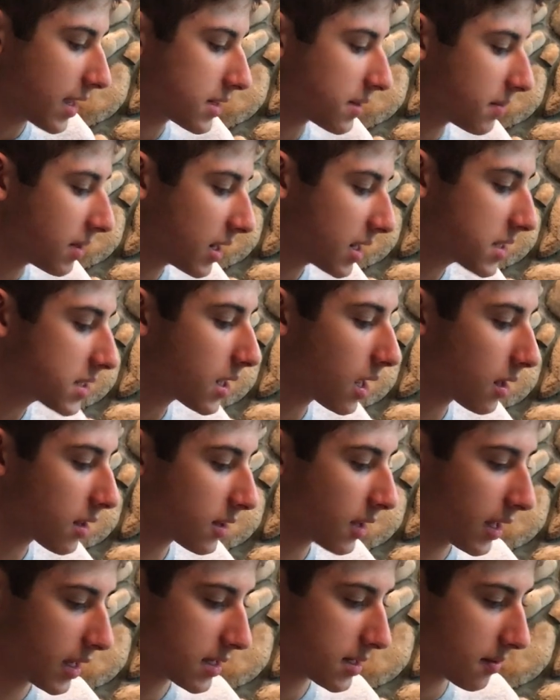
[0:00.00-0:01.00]
eggs. I mean, it's
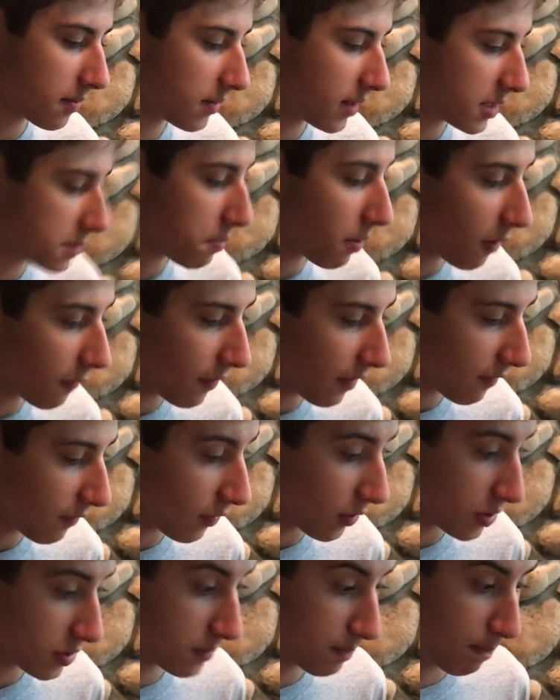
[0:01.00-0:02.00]
not like something that's perfect
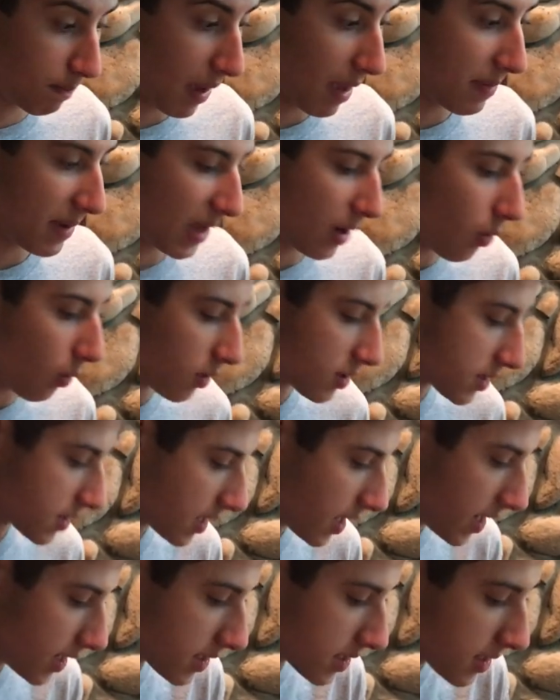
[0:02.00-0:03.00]
for baby corn
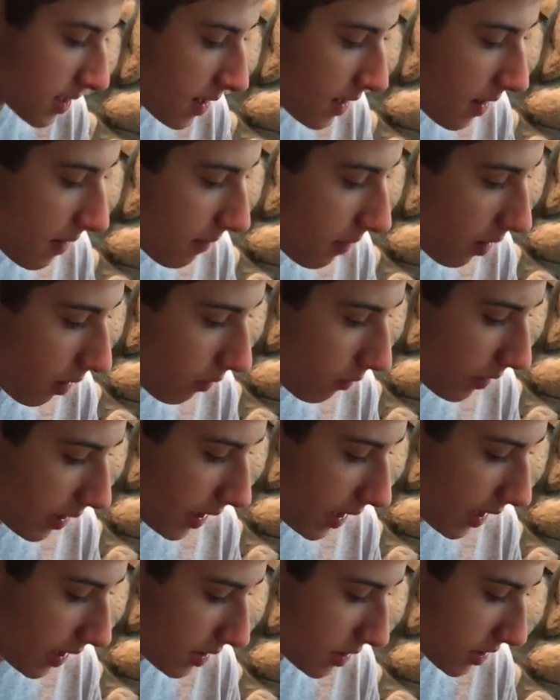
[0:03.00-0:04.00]
snakes, but
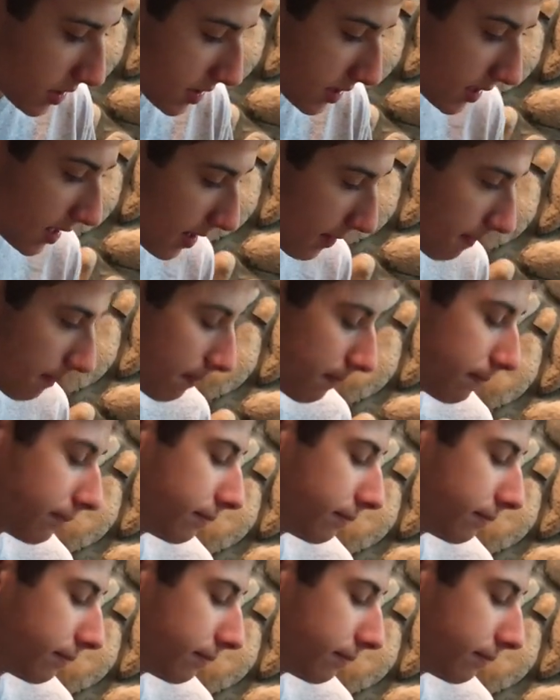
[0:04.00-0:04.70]
we just keep...